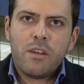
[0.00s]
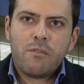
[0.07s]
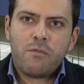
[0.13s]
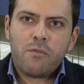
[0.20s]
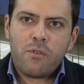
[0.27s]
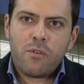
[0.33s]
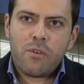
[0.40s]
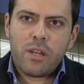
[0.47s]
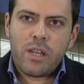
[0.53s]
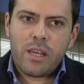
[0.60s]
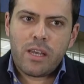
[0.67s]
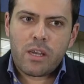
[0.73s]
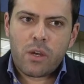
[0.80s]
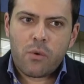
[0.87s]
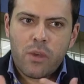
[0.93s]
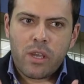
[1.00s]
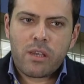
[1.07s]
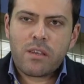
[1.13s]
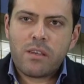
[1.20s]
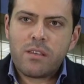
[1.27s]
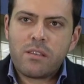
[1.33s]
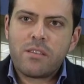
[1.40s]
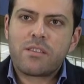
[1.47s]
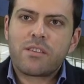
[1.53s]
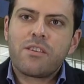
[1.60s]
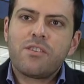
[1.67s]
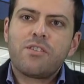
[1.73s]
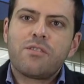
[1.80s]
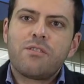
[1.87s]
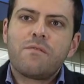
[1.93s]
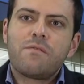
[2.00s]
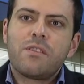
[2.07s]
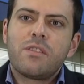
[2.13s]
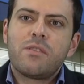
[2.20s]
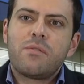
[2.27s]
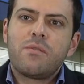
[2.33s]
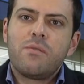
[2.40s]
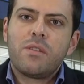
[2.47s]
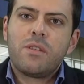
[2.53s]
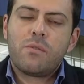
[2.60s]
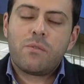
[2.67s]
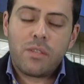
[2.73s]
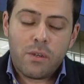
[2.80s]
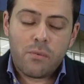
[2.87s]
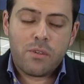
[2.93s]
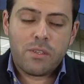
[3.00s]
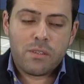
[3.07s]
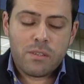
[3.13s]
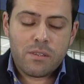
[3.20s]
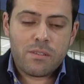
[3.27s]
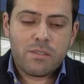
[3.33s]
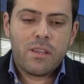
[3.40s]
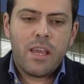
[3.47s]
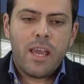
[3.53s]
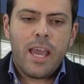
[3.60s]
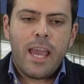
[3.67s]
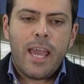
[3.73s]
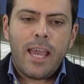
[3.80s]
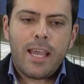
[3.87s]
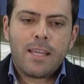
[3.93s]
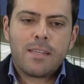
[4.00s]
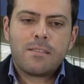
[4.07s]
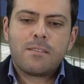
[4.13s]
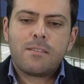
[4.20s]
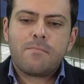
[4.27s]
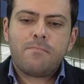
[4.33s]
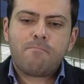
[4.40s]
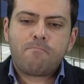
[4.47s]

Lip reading: for a quick discussion of the results, and